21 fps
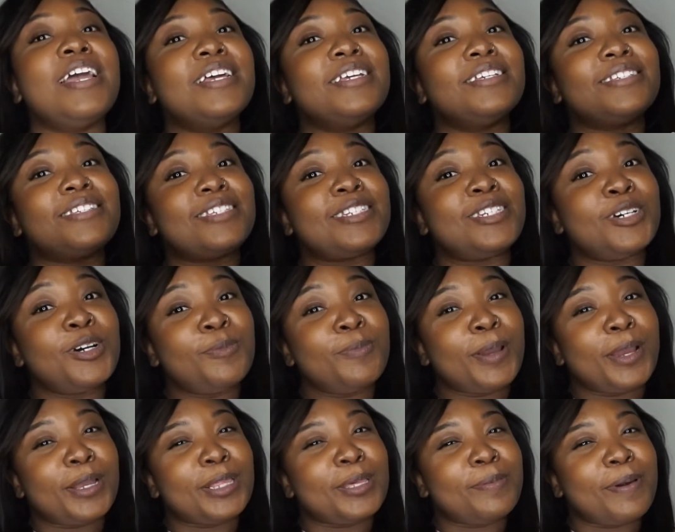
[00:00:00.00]
Still
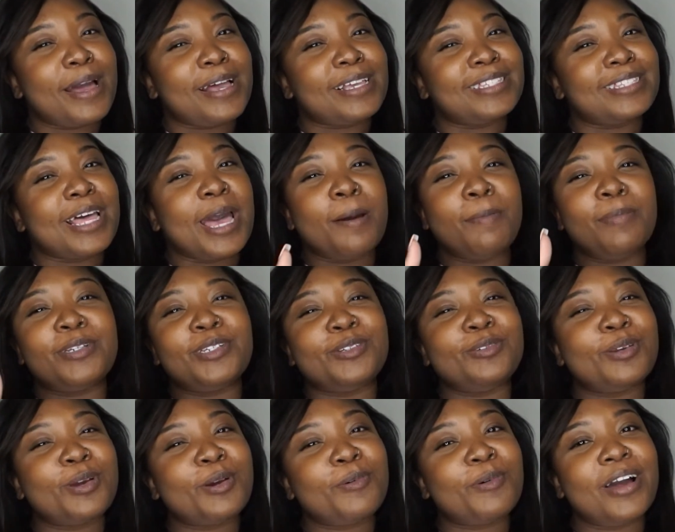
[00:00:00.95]
barely passed that, but
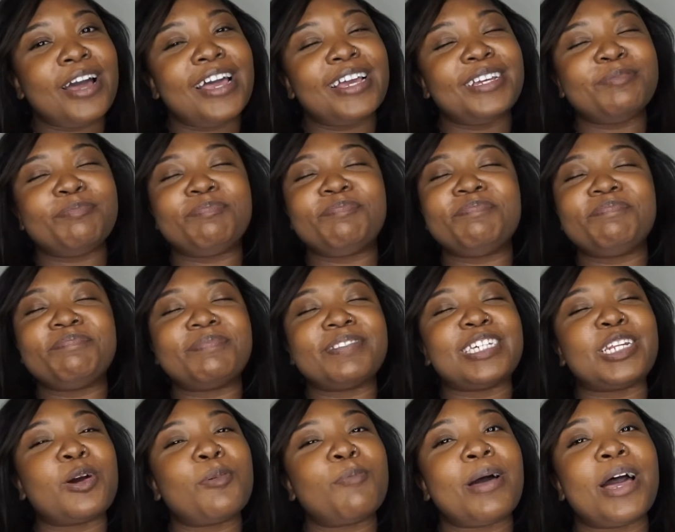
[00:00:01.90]
you know what? It
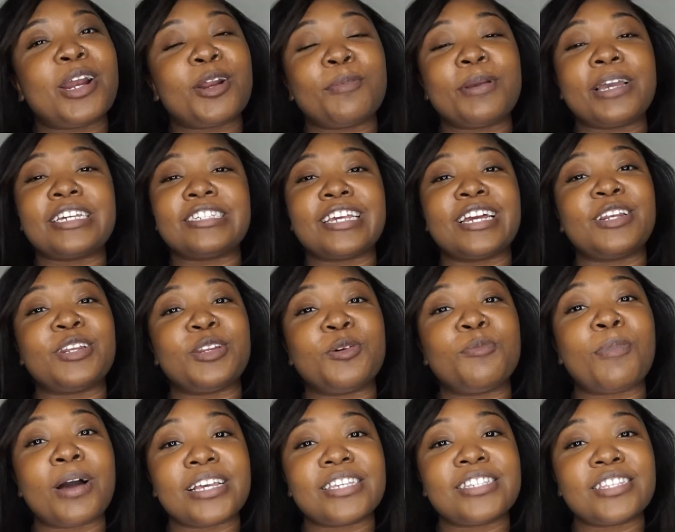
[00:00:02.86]
don't matter, because I knew
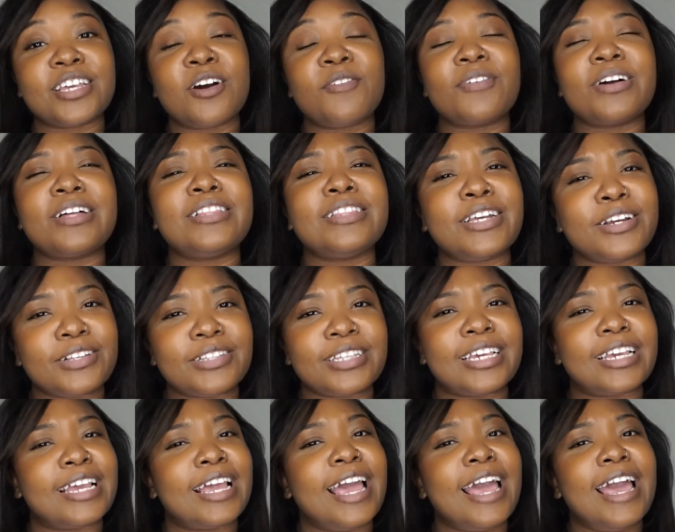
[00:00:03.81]
my stuff
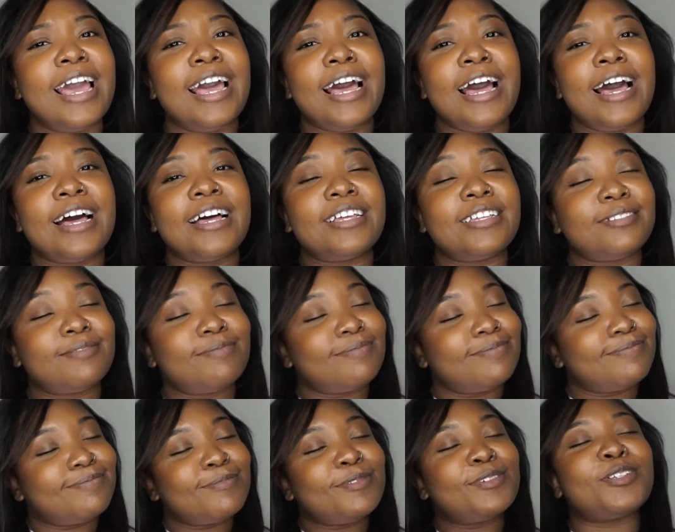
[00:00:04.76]
clearly.
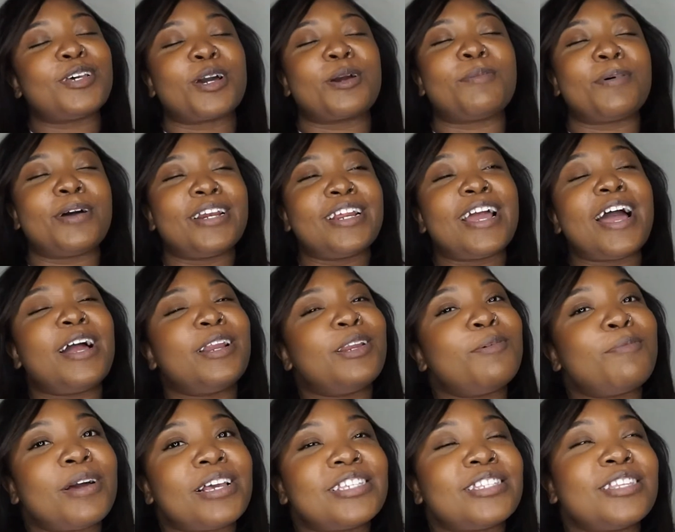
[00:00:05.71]
We'll talk about it. I
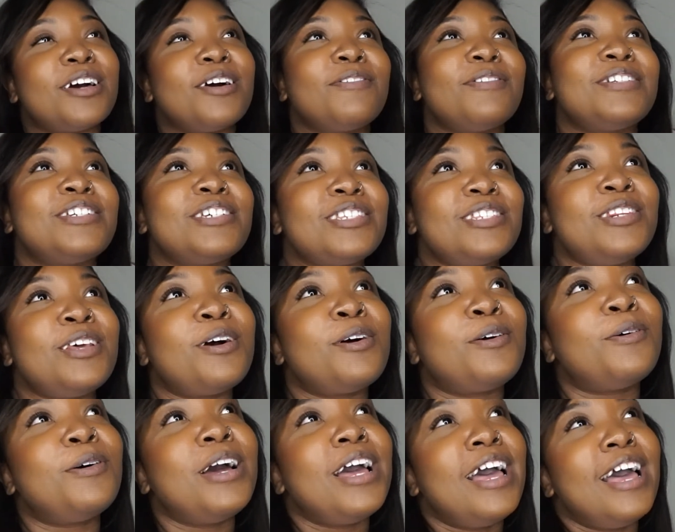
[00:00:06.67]
knew my stuff. Just
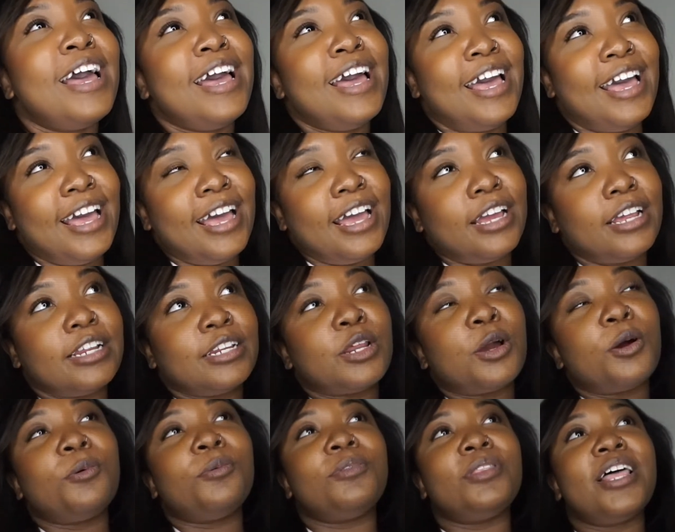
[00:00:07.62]
know,
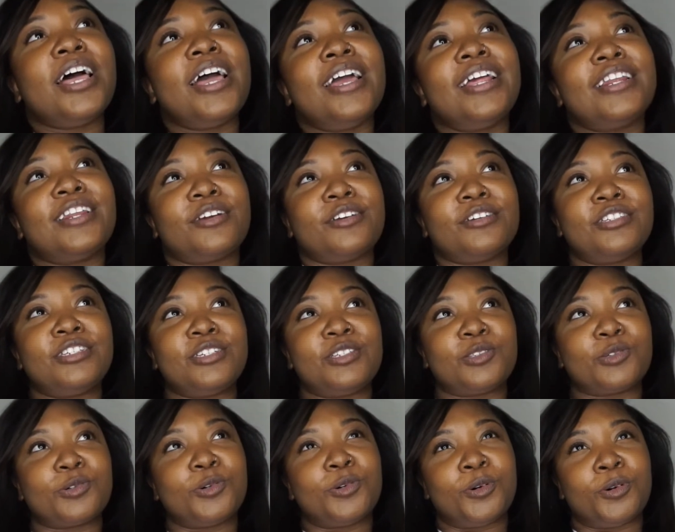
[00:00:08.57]
don't let nursing
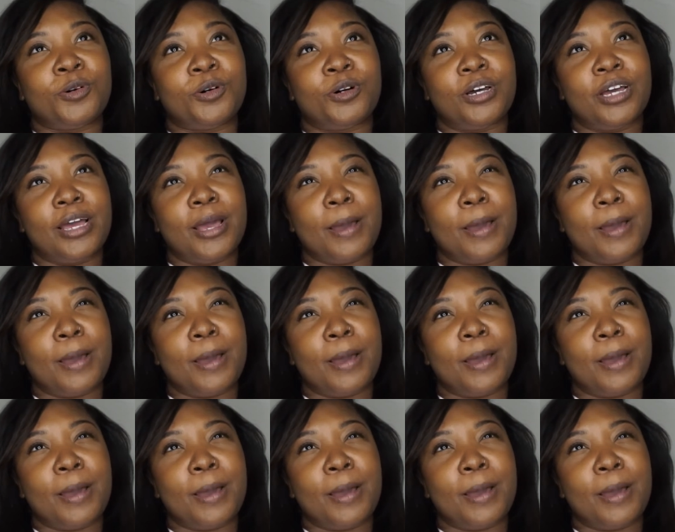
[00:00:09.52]
school